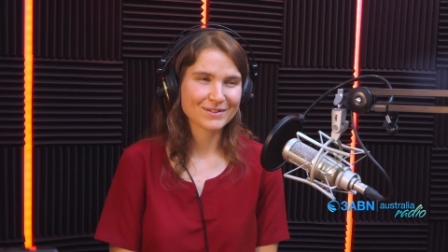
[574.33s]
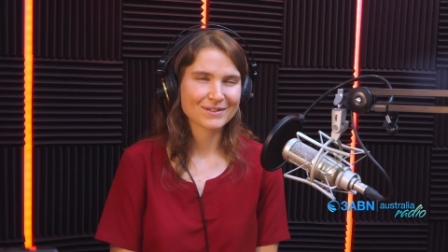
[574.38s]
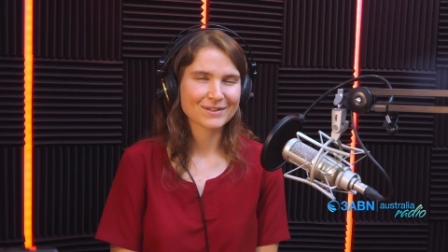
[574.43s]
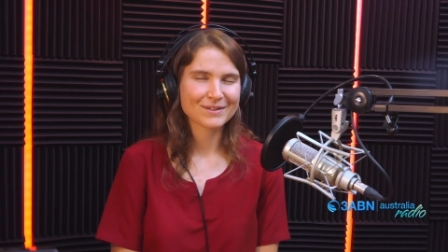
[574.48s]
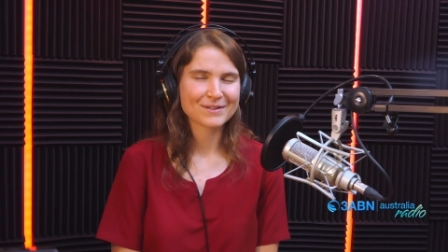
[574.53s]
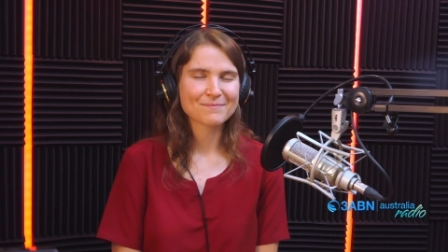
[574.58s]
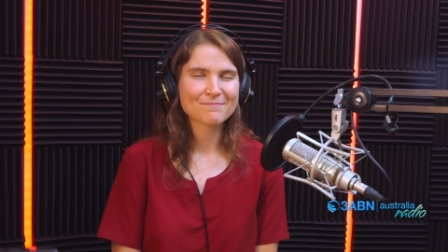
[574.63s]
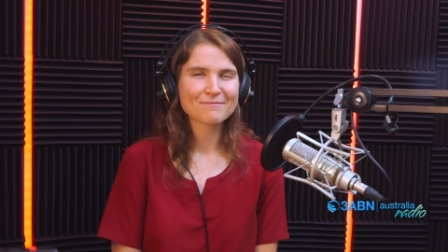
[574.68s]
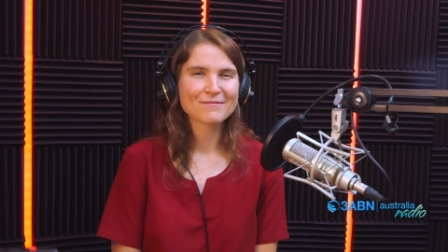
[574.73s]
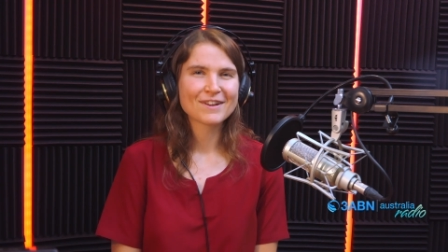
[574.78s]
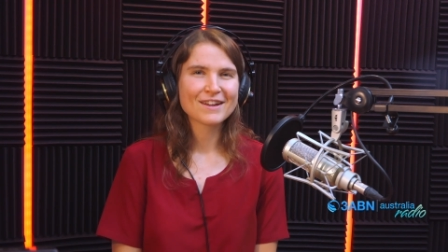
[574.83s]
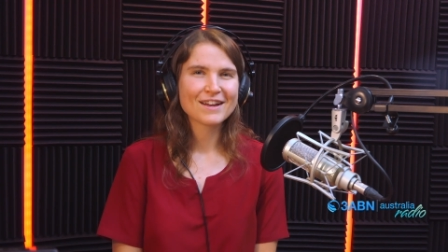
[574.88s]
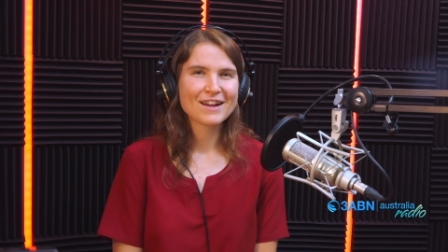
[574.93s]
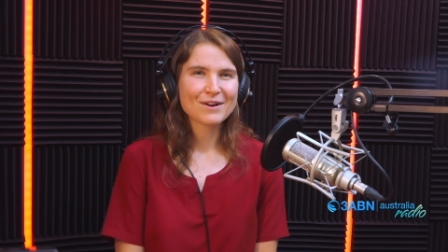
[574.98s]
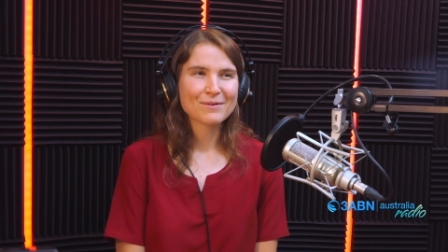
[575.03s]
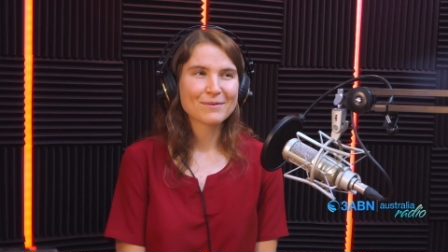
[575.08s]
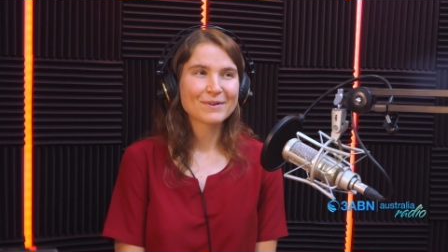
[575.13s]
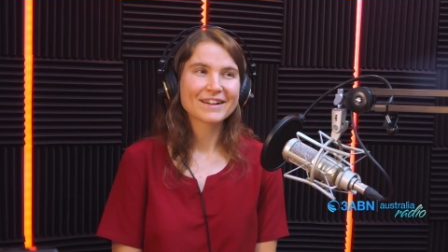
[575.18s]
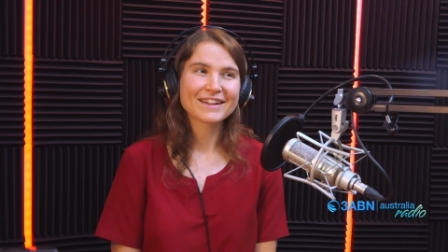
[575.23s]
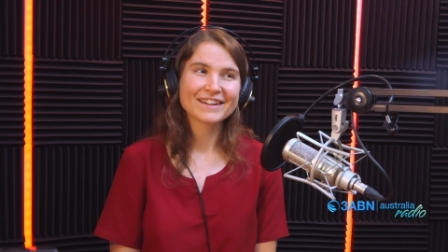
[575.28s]
So
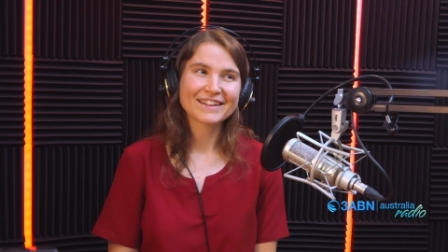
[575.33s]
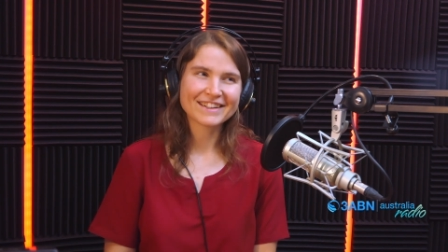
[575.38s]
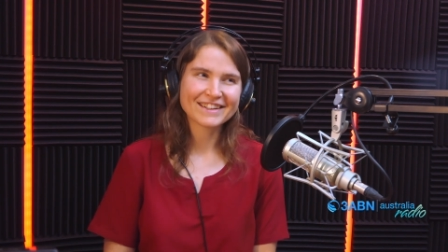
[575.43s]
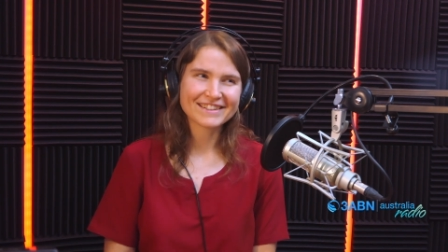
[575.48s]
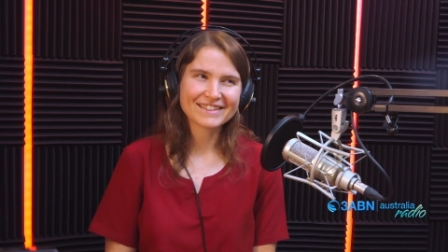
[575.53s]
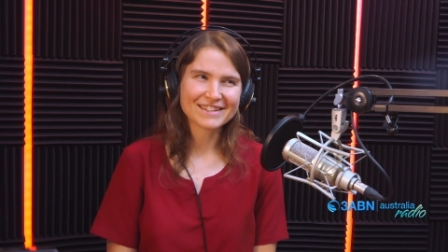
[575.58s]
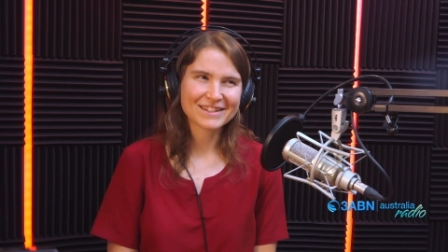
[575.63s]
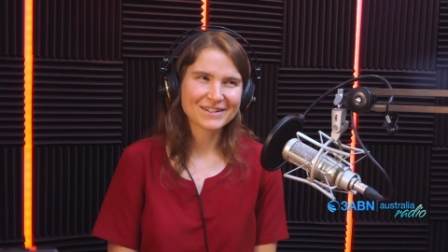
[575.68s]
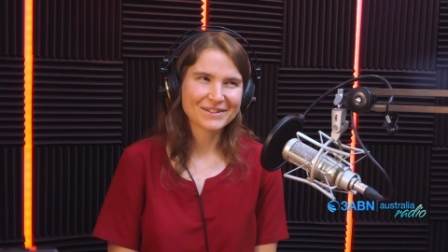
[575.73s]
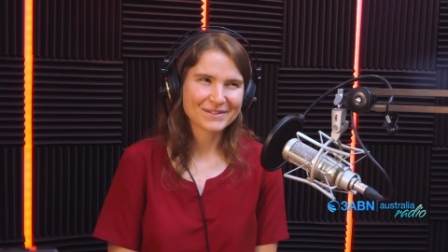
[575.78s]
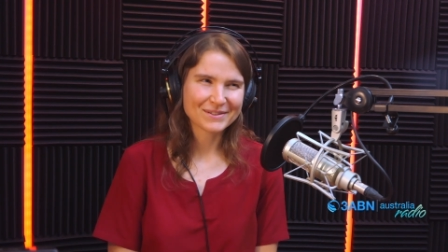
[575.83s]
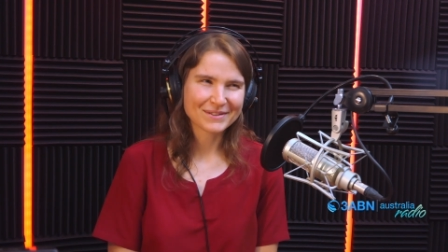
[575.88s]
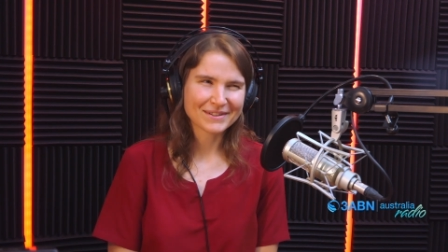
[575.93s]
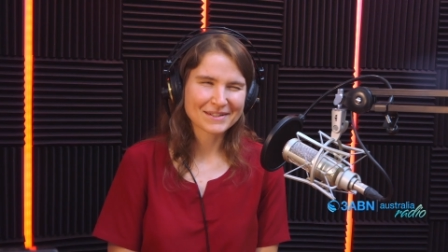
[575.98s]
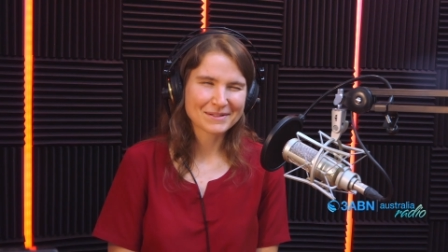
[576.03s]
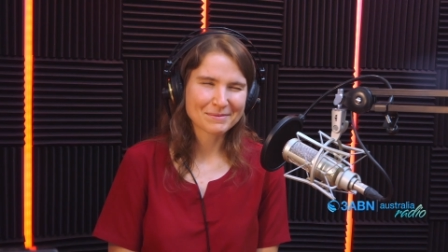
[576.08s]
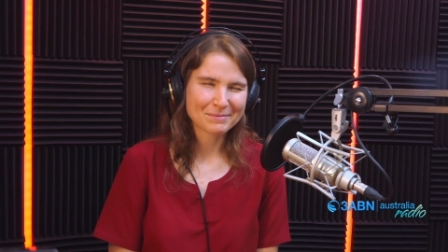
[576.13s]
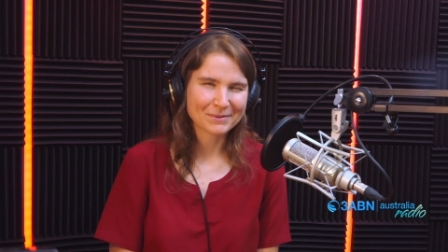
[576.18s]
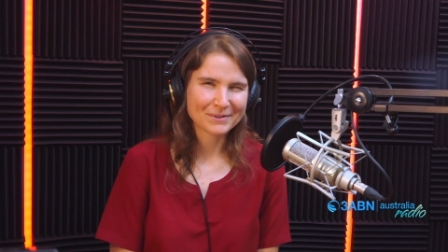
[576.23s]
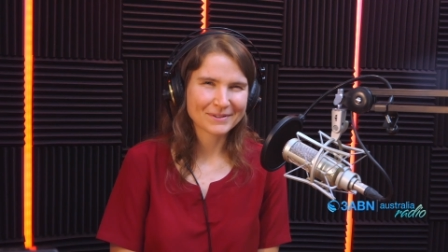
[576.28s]
we're going to continue to
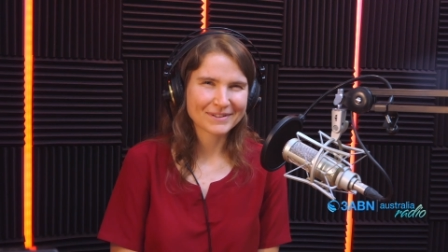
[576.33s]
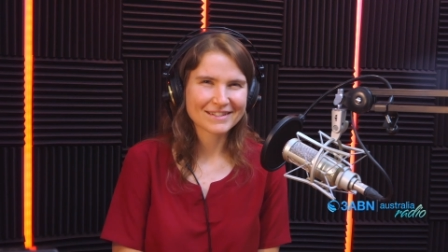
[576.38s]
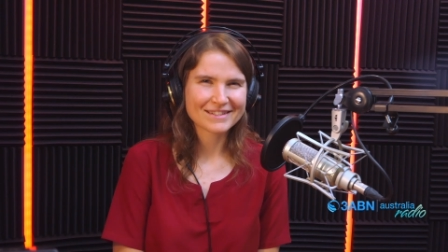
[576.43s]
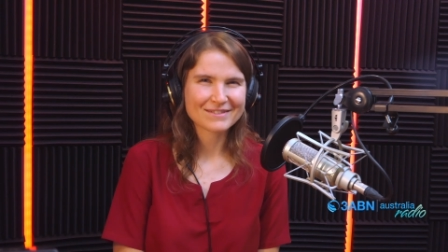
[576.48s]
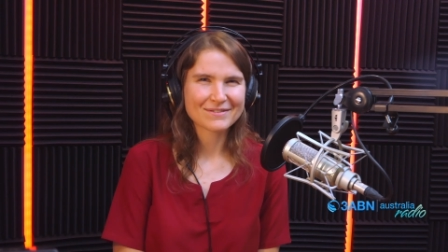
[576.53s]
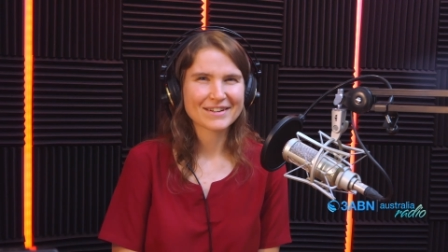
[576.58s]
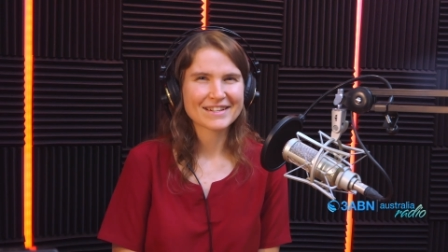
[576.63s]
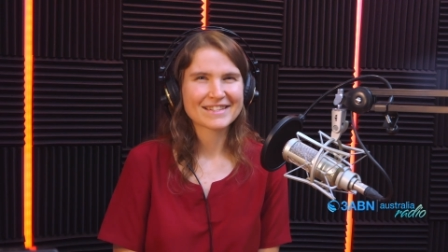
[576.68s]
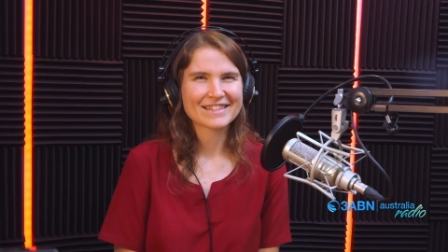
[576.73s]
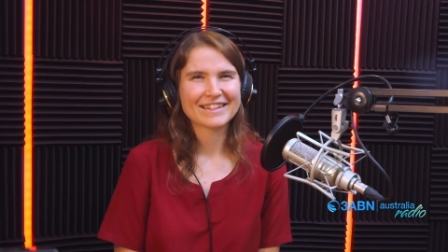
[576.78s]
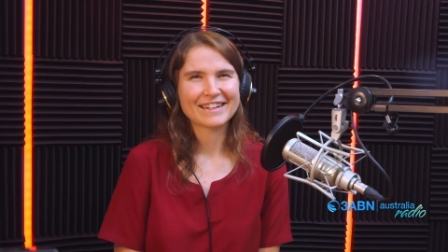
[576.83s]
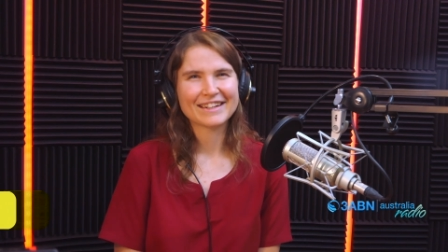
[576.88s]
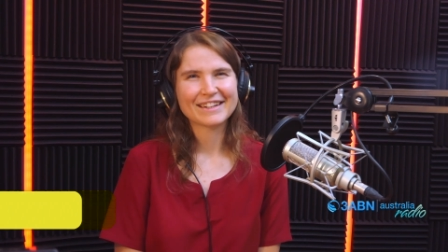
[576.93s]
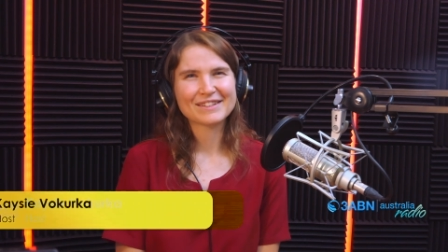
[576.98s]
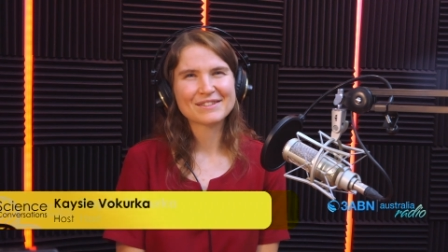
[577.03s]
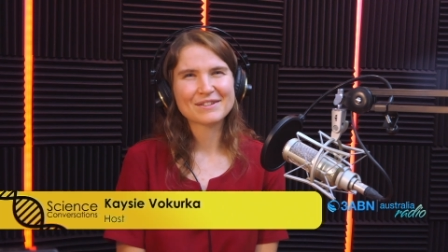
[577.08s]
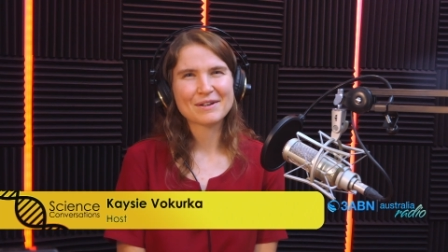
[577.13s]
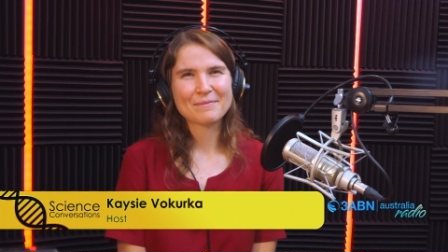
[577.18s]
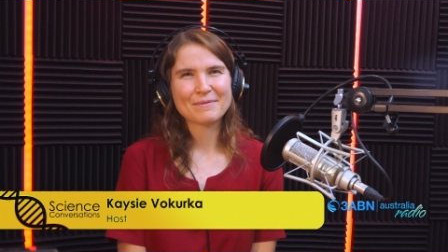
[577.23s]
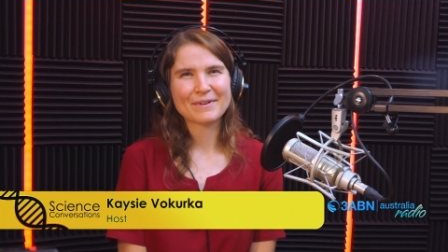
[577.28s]
explore this
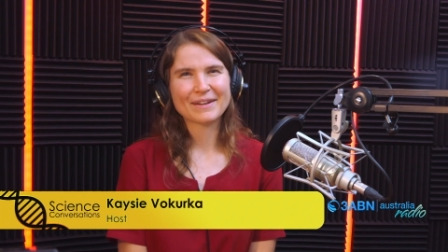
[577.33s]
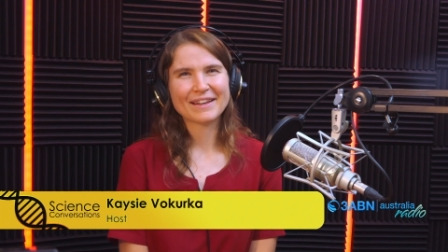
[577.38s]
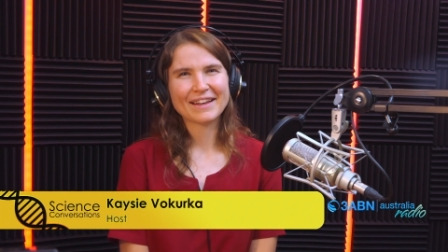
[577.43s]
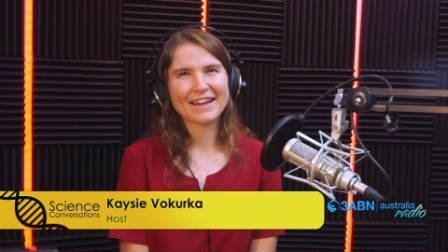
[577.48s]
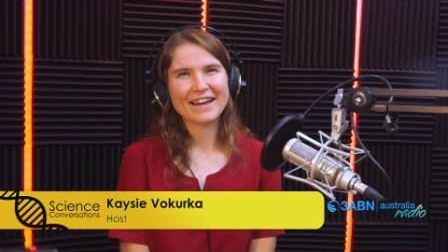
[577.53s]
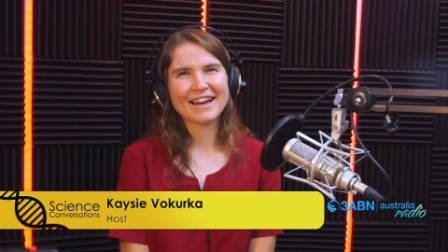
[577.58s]
fascinating topic.